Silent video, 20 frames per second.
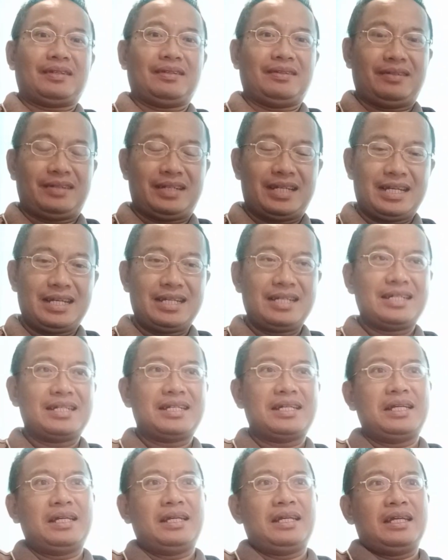Okay,
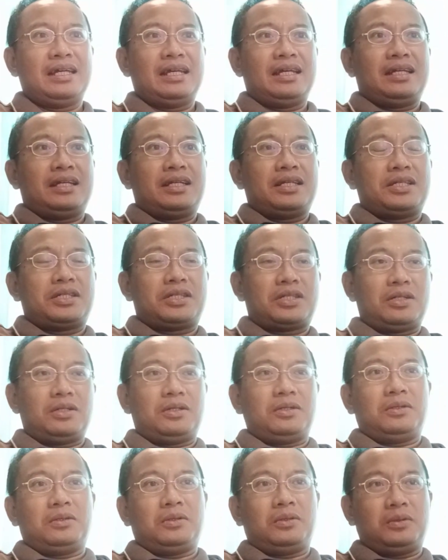
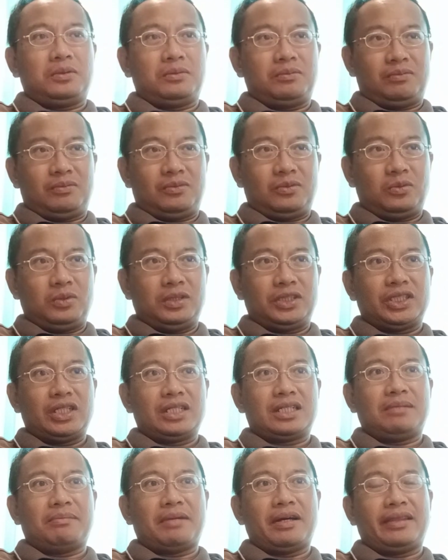so we'll
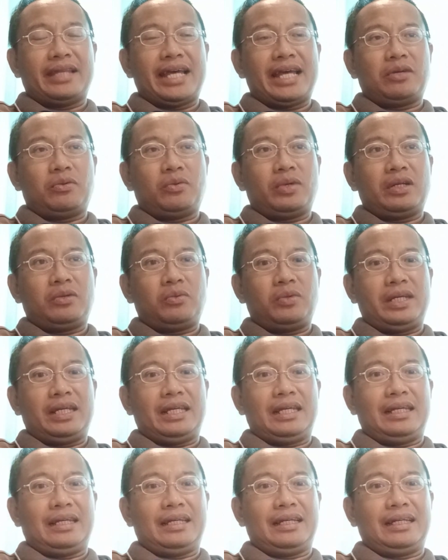talk about that when
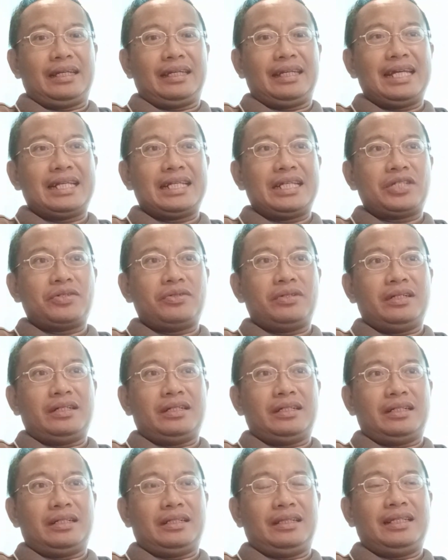we get into
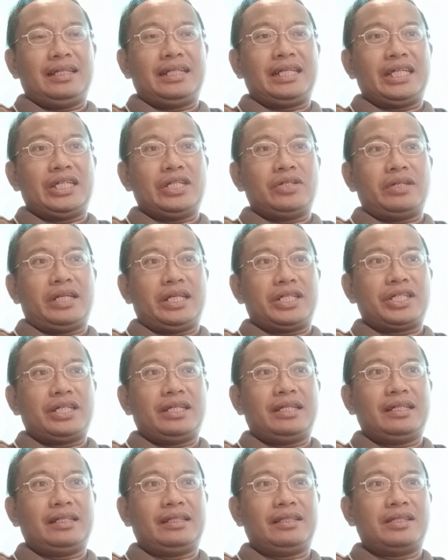the learning unit.
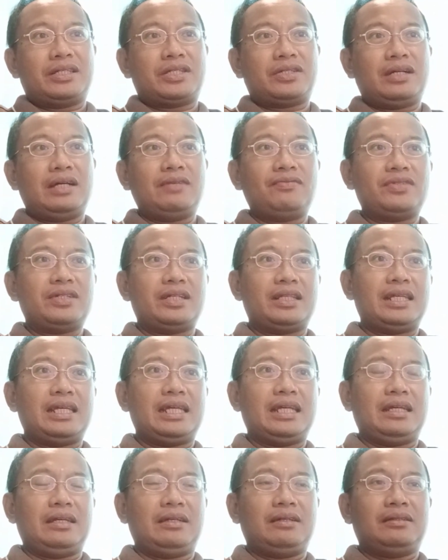So after
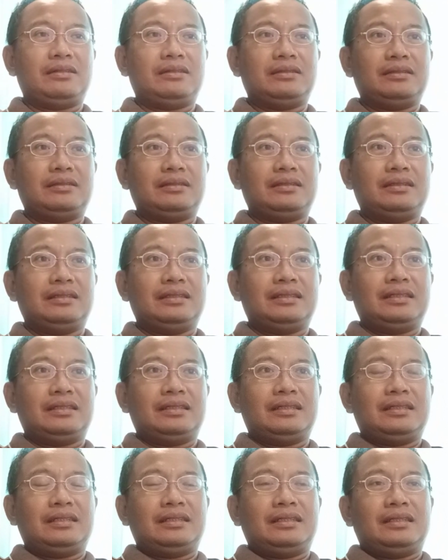the
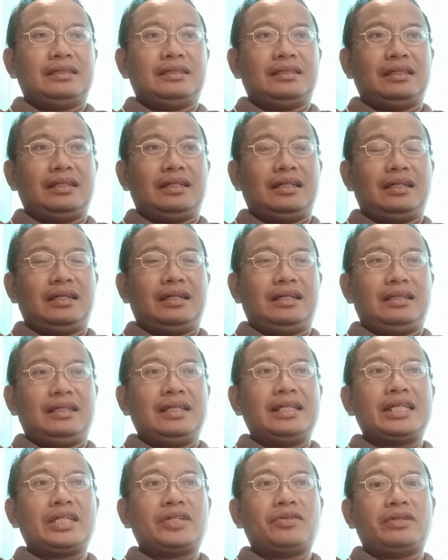
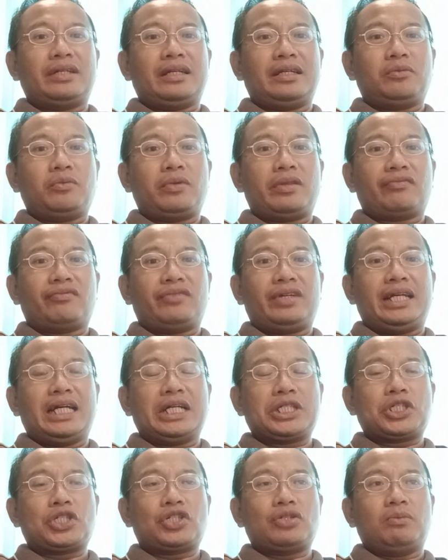learning unit with
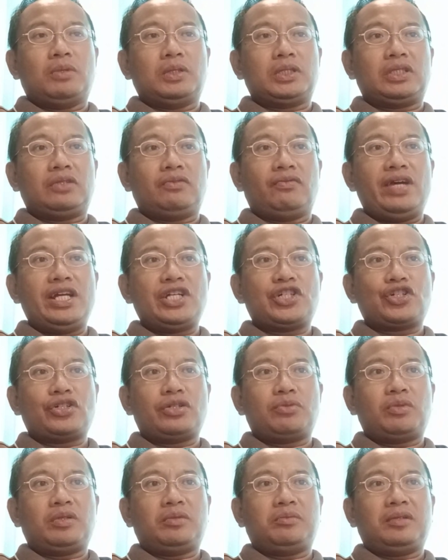regards to
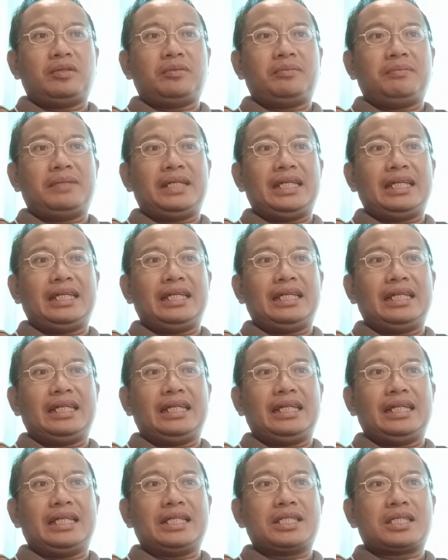motivation, we will be
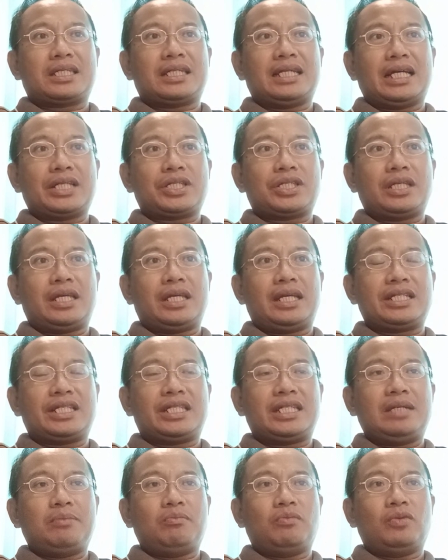discussing
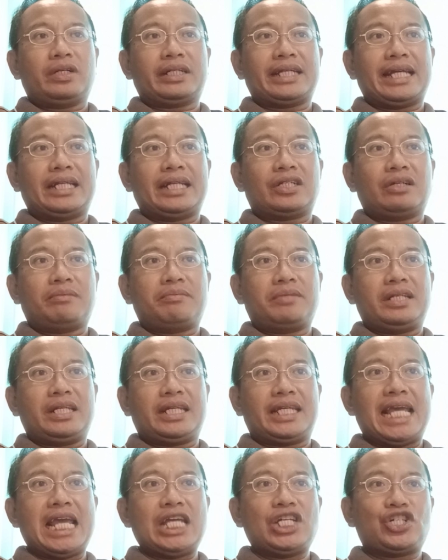teamwork and
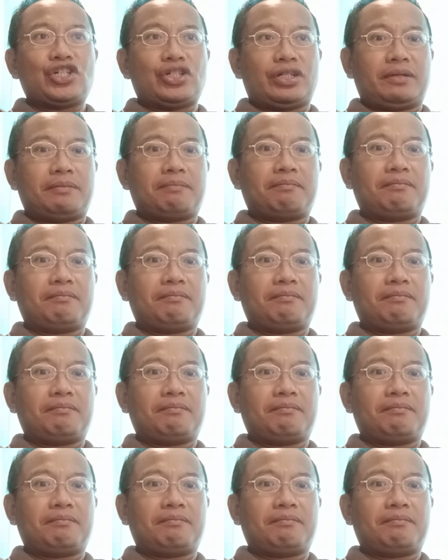communication.